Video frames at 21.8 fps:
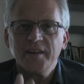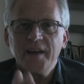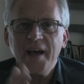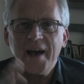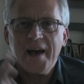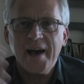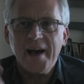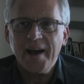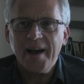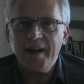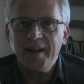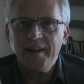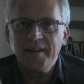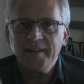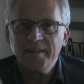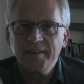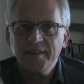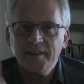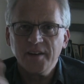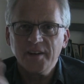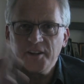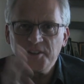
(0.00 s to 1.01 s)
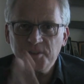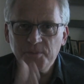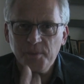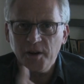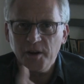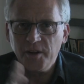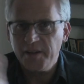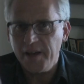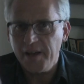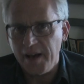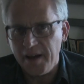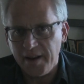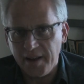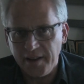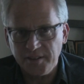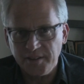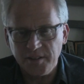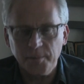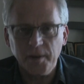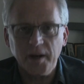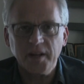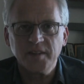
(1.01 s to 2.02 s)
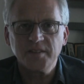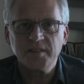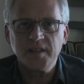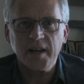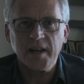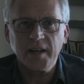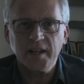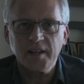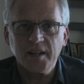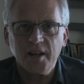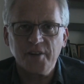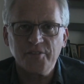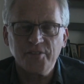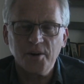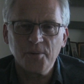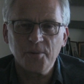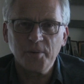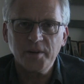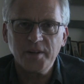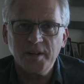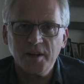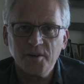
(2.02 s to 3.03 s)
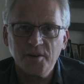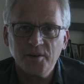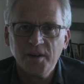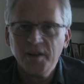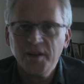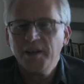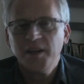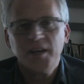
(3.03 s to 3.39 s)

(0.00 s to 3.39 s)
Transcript: and a small town and somebody standing in that front window,